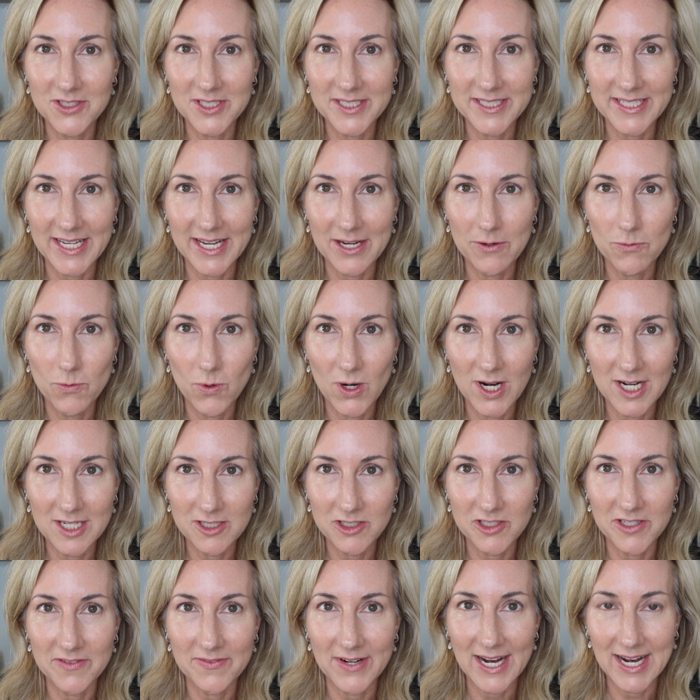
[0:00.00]
just a
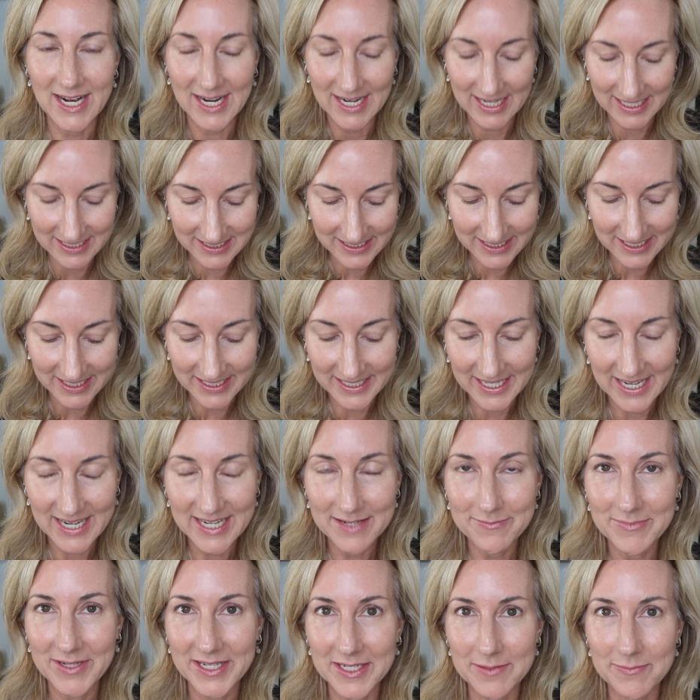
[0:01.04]
wash of eye. Today
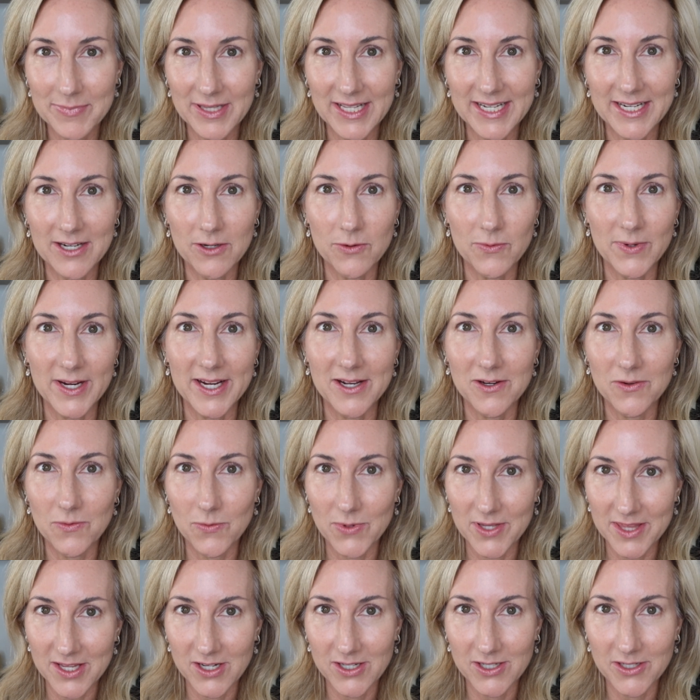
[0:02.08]
I'm gonna play around
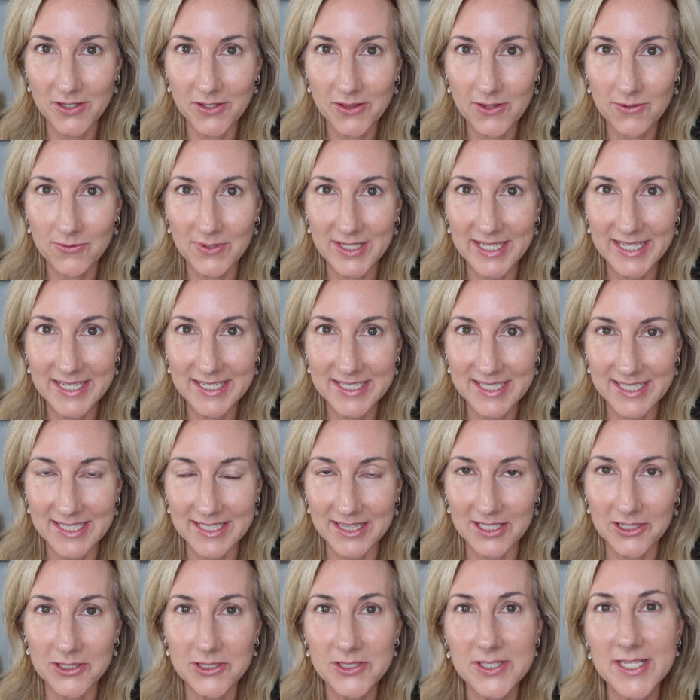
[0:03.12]
with all three
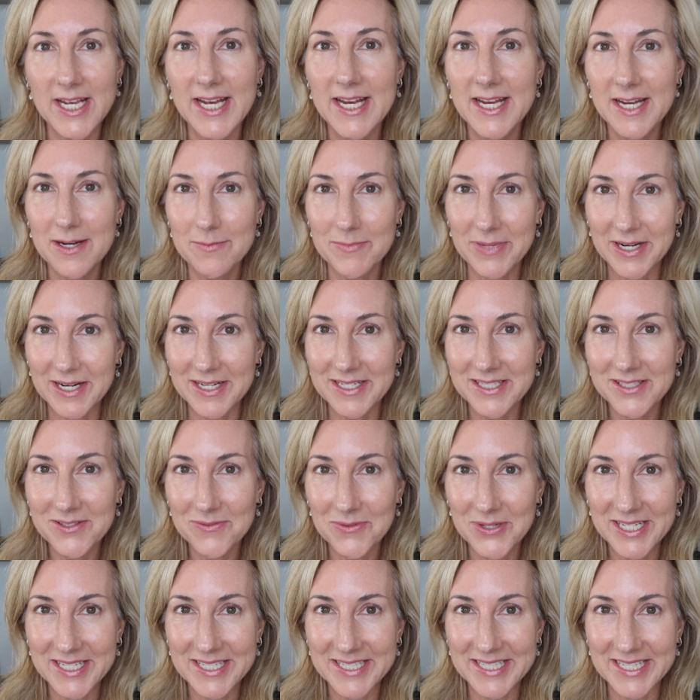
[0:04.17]
colors. but I just
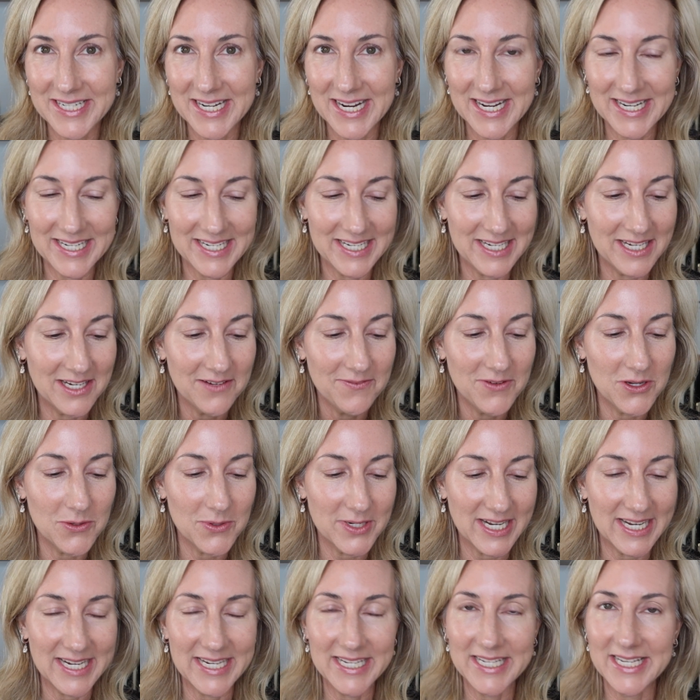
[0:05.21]
wanted to kind of give you
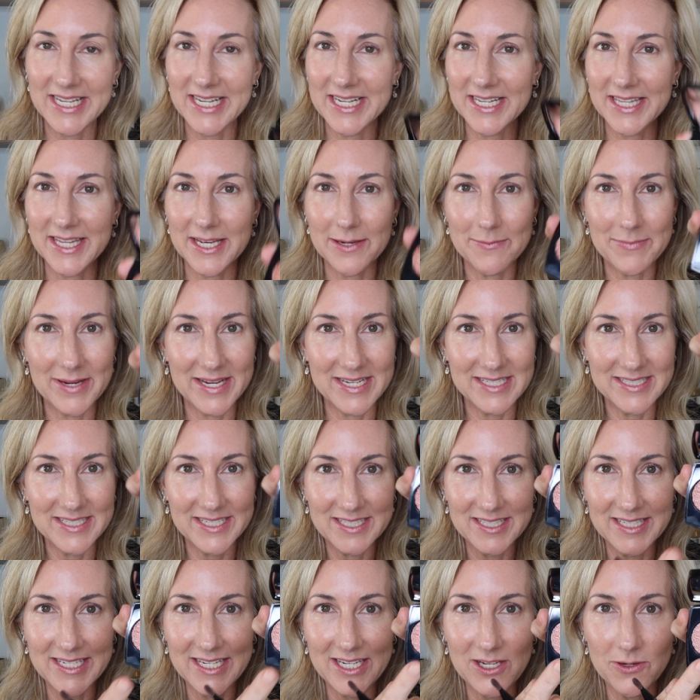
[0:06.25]
an idea that
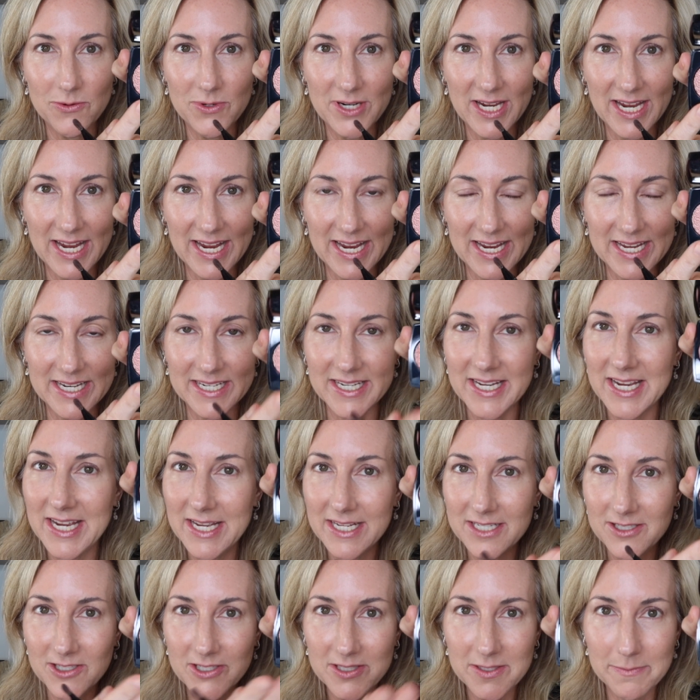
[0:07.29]
basically you can
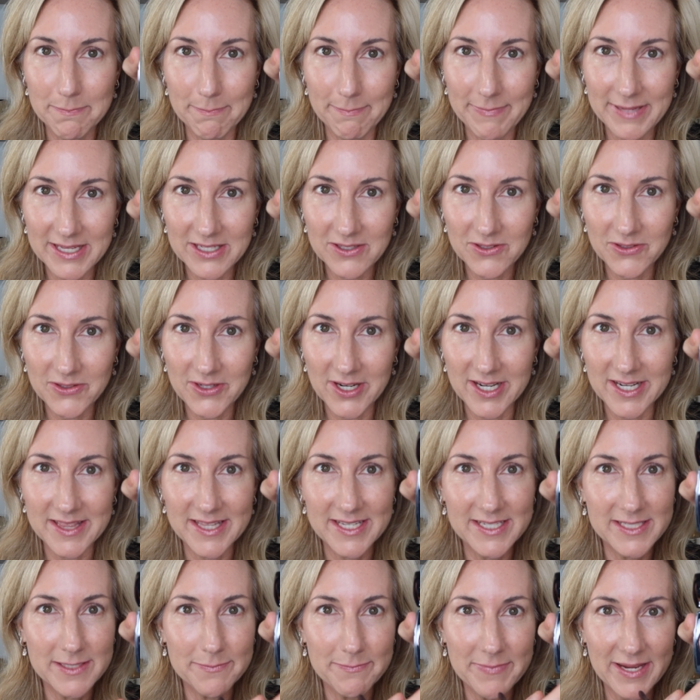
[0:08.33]
just build on
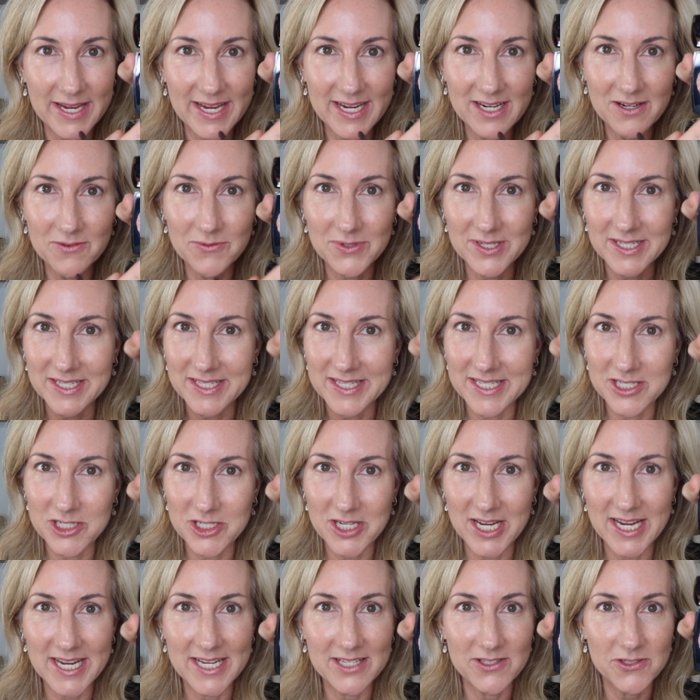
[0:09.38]
this, pick one of the
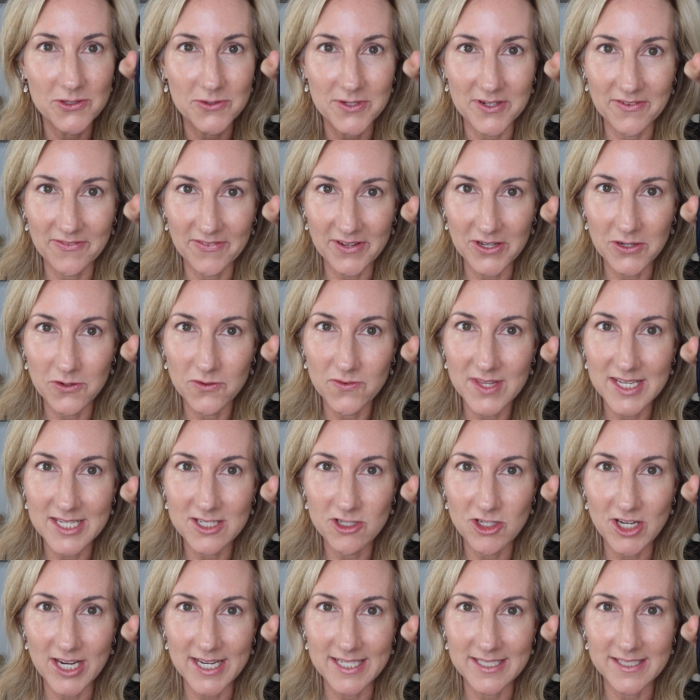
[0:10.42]
shades or a few of the
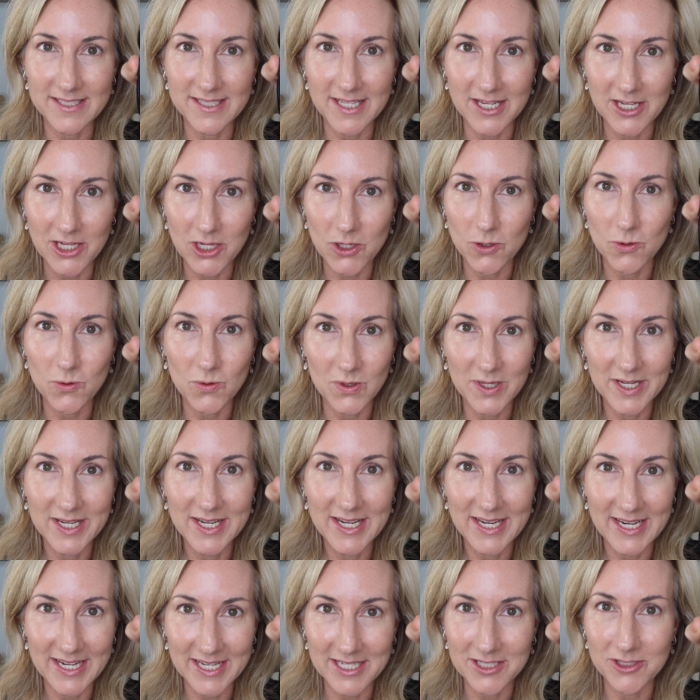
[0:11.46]
shades that you
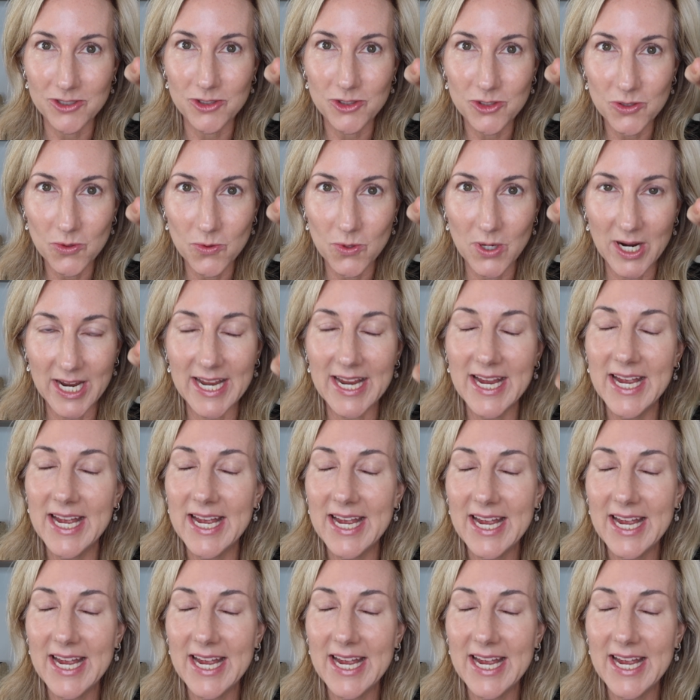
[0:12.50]
enjoy